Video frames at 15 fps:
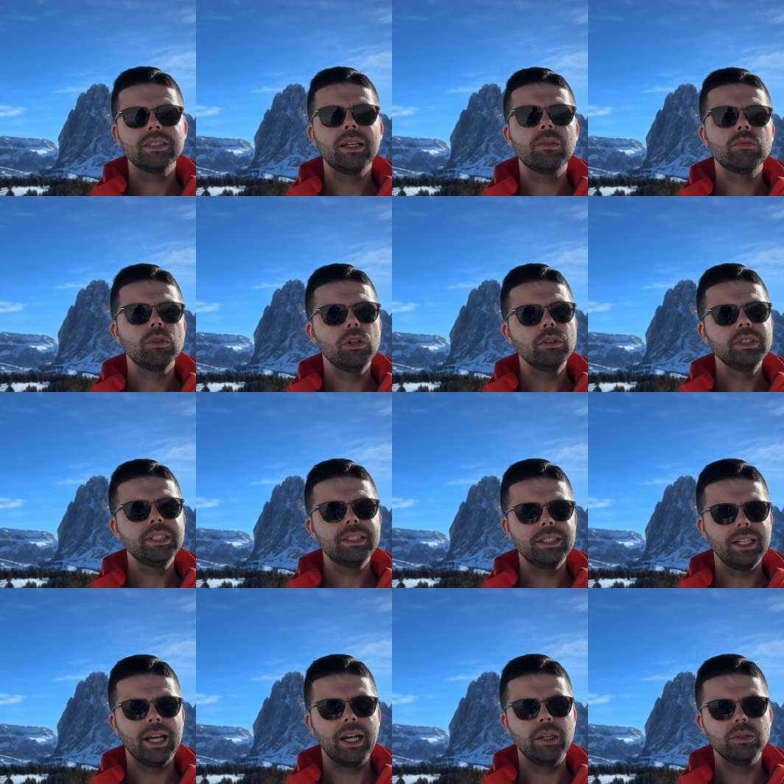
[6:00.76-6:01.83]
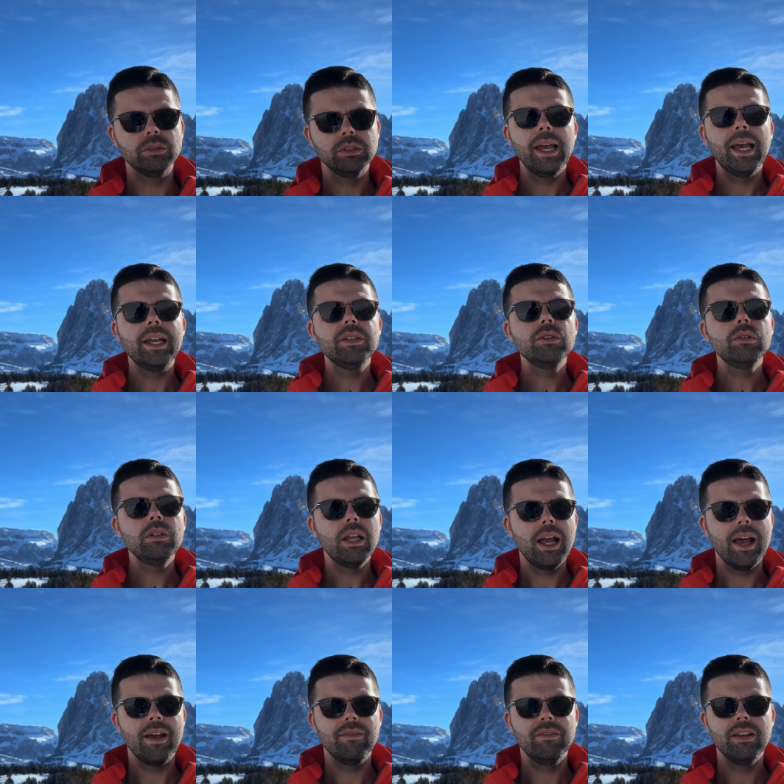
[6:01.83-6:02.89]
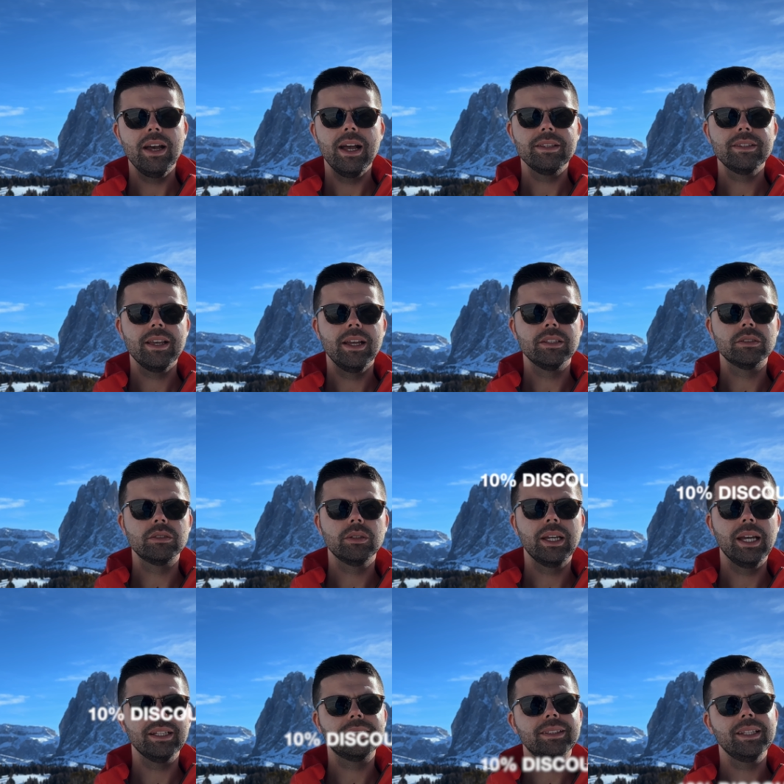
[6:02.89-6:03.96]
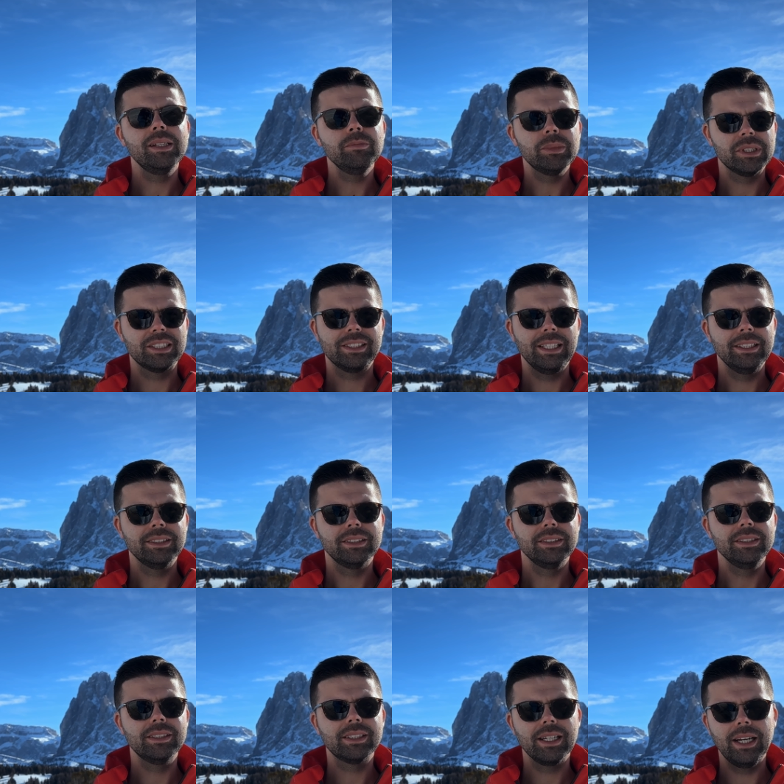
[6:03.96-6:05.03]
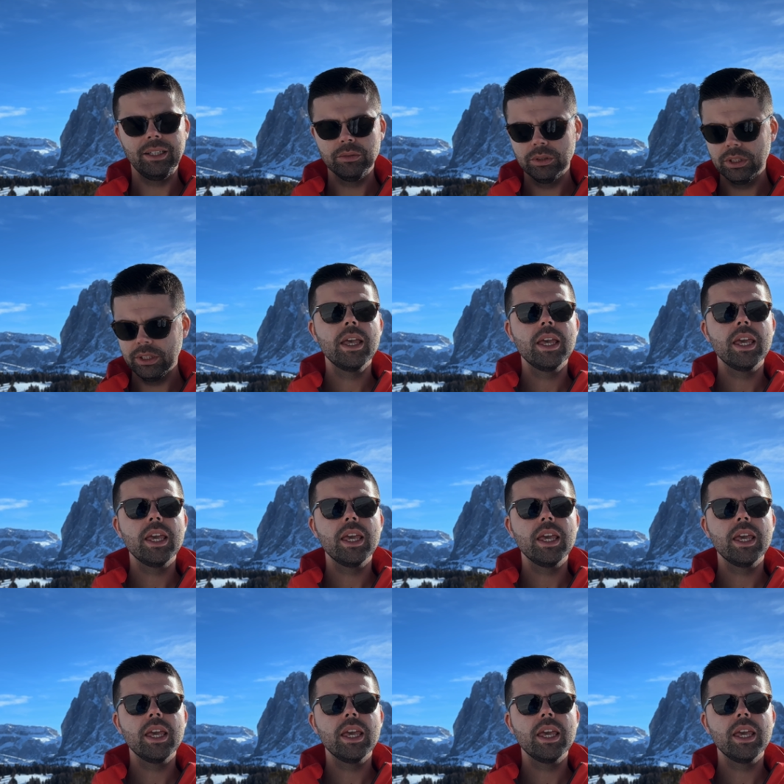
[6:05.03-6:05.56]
download it now and you'll have a chance to get 10% discount